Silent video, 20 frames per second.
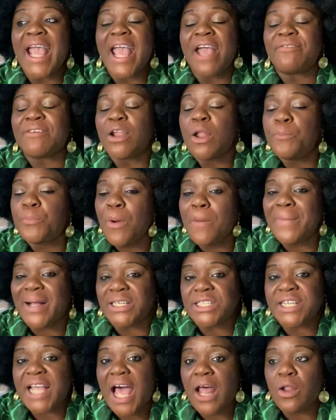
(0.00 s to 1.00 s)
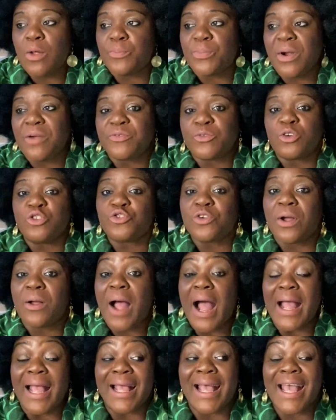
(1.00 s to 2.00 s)
if I don't put my child on birth control,
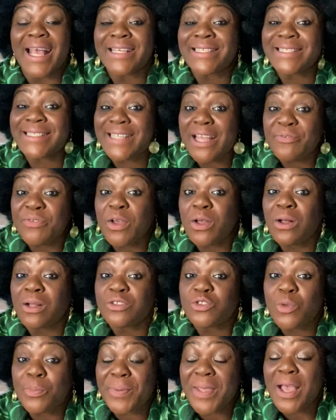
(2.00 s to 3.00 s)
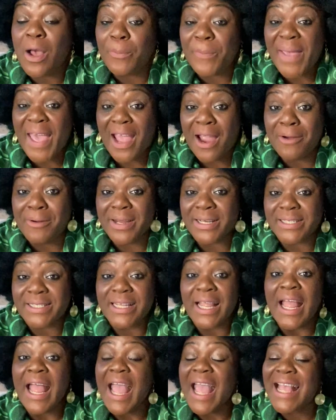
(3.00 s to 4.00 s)
it's difficult to be a parent.
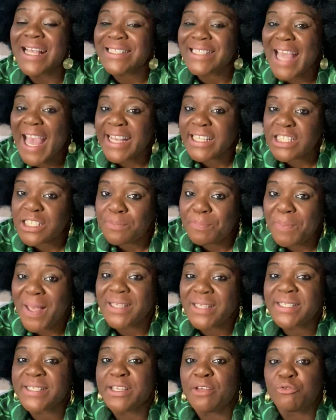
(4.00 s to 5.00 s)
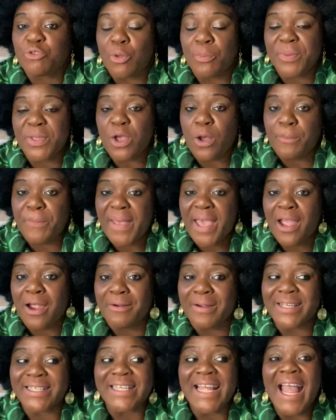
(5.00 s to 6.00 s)
It's expensive to to be a
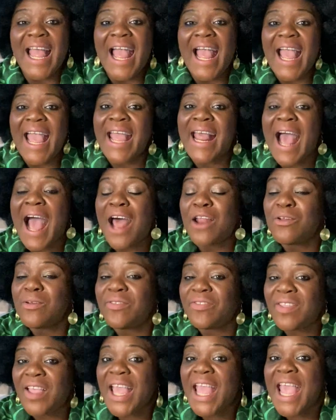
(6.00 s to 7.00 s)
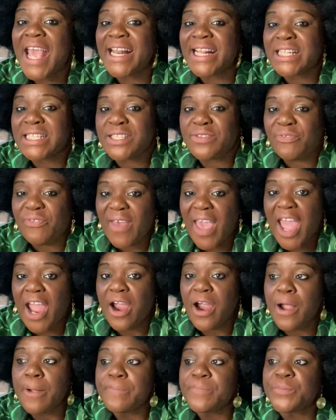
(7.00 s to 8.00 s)
parent, I don't think it is
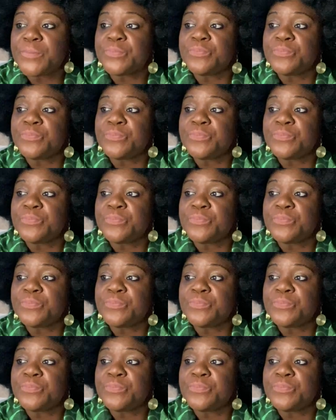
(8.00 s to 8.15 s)
fair